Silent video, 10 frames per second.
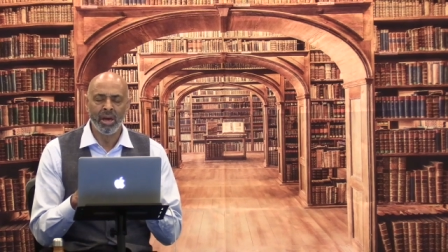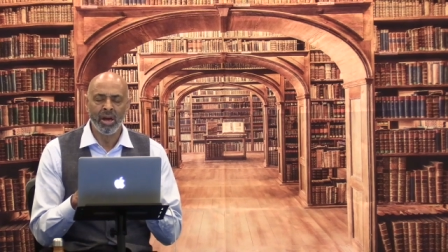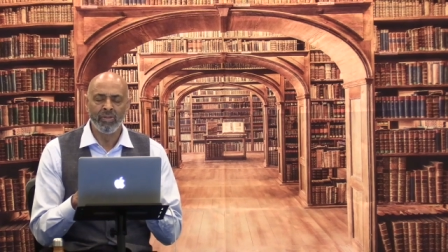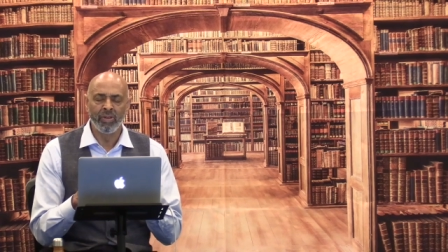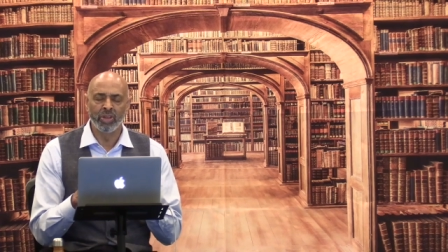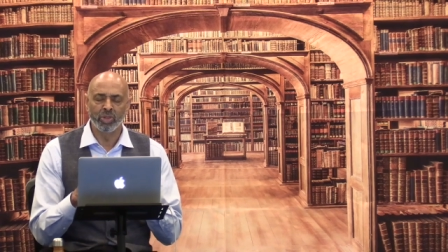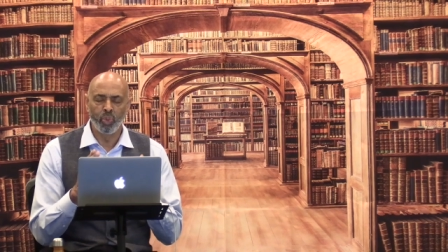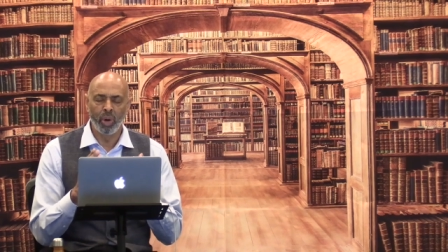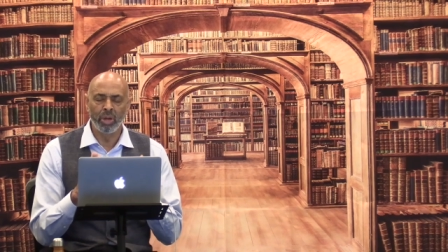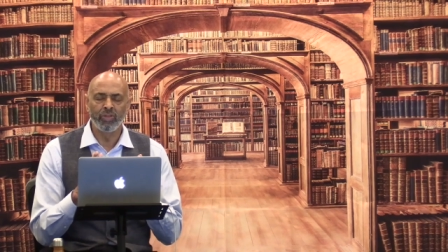for this
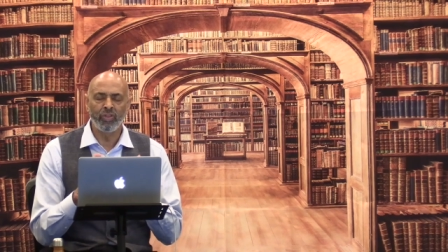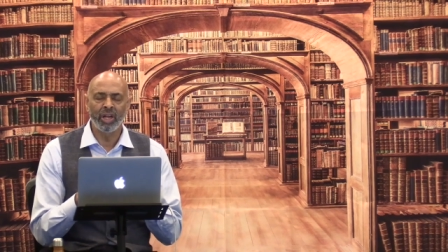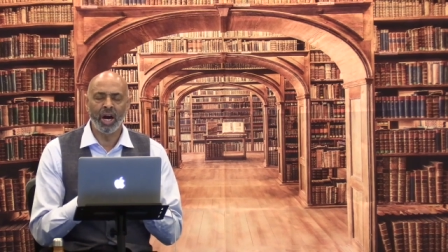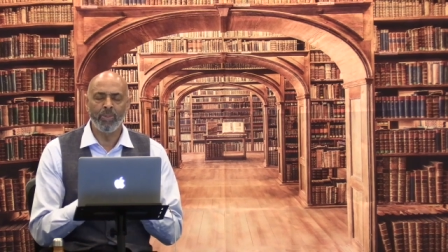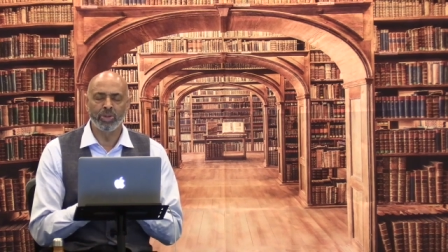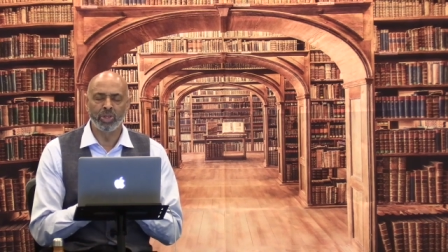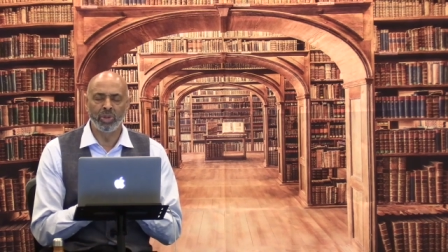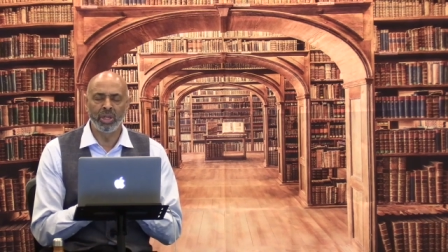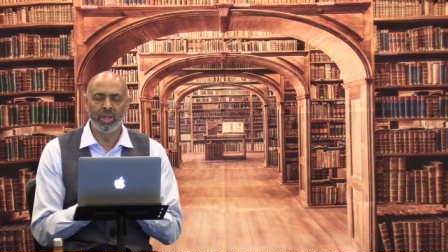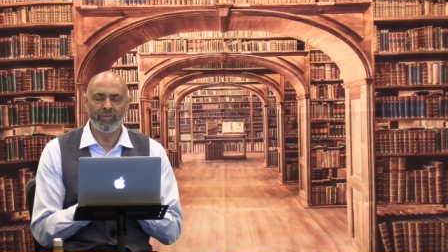wonderful opportunity,
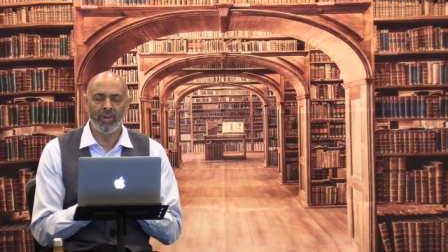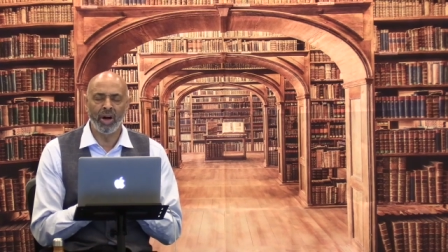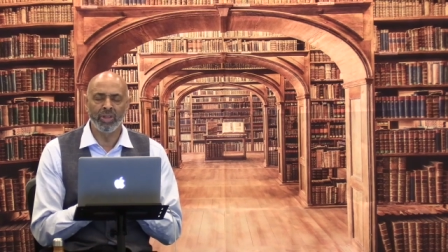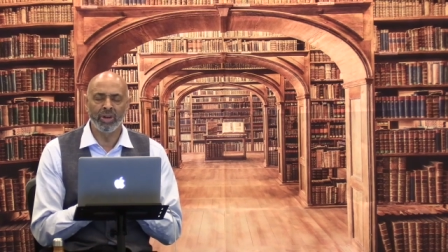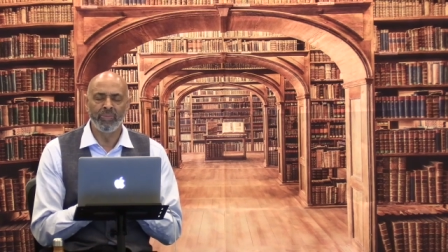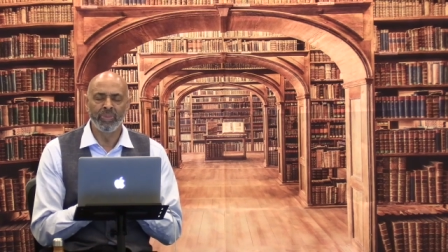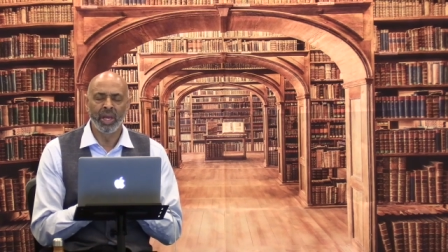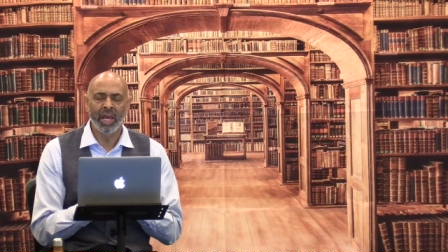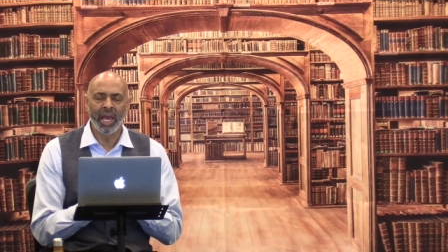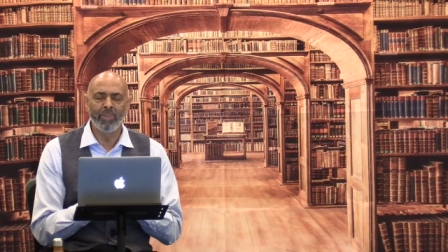Father,
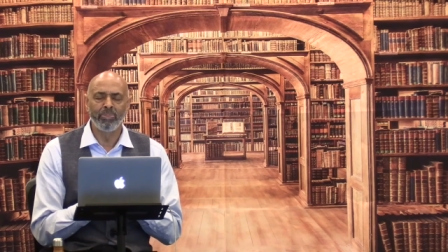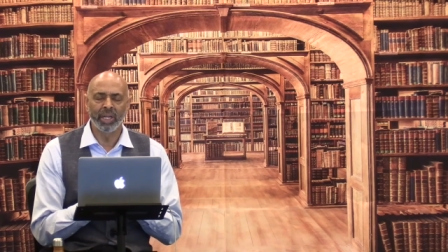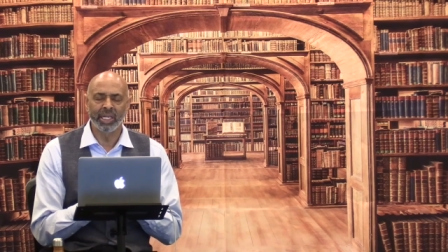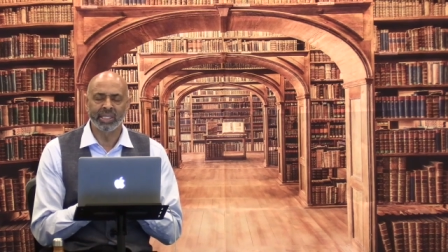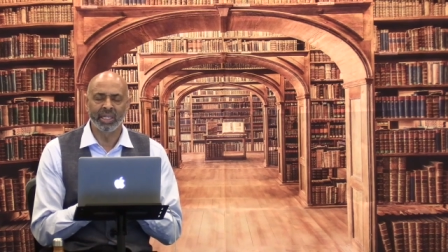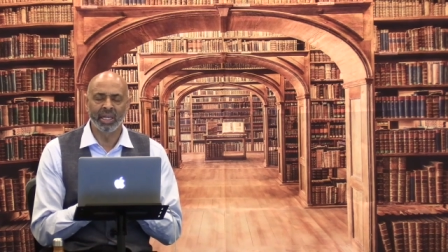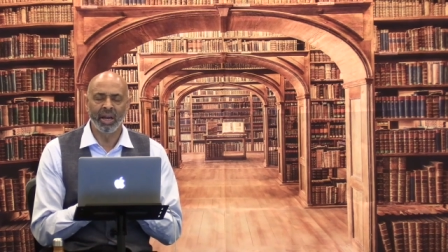and blessing.